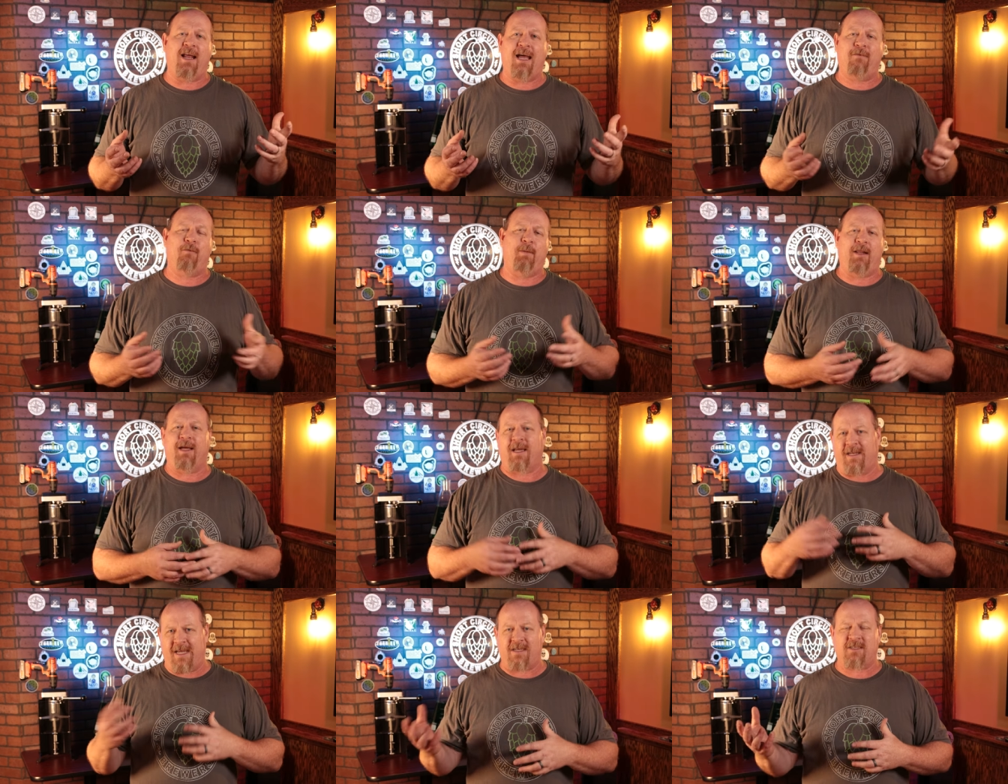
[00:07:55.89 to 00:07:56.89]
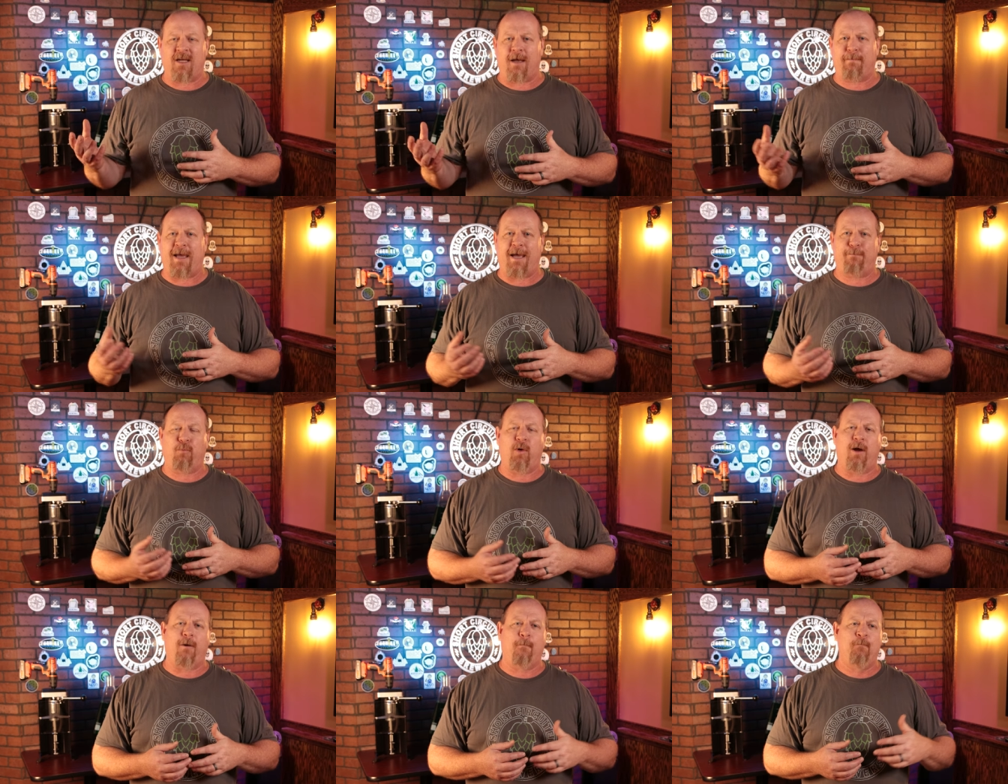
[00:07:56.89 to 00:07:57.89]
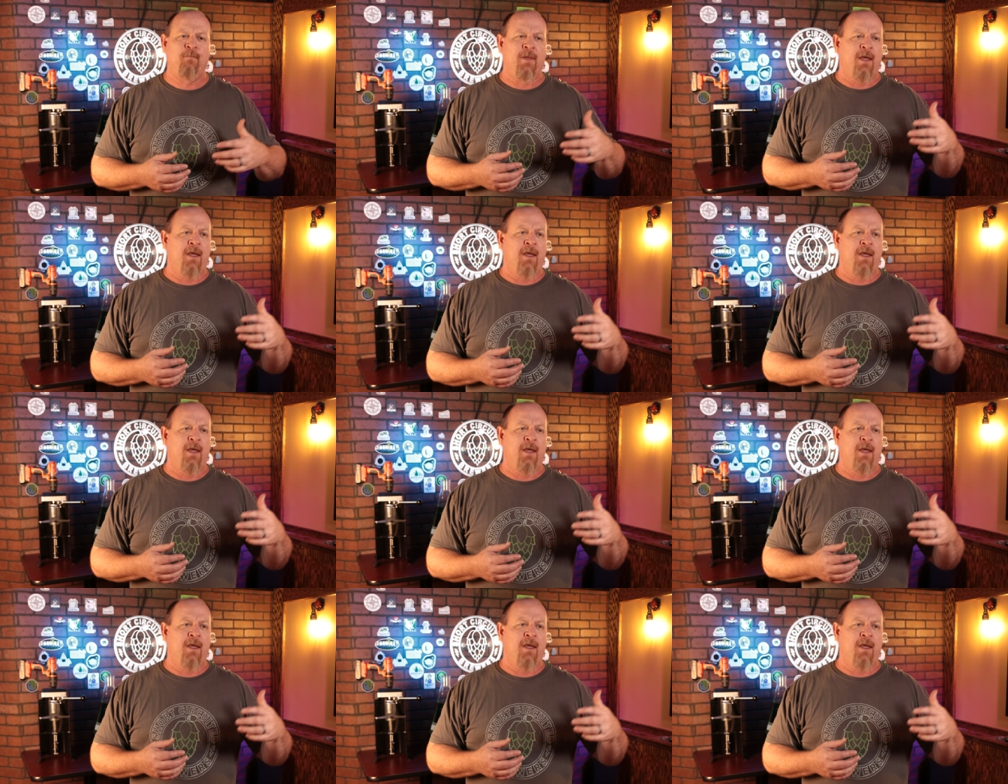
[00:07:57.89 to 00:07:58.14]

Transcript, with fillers: have would be like a desktop app where